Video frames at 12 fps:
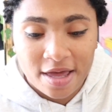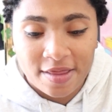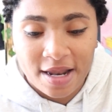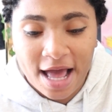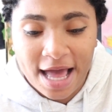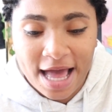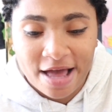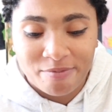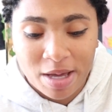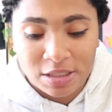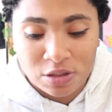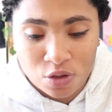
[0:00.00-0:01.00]
and then I have
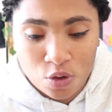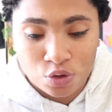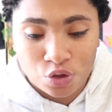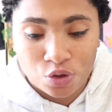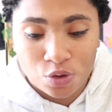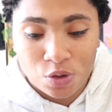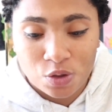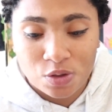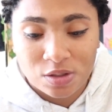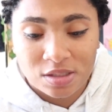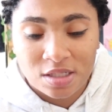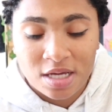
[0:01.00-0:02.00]
my
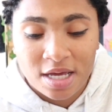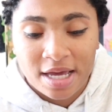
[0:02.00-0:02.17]
socials,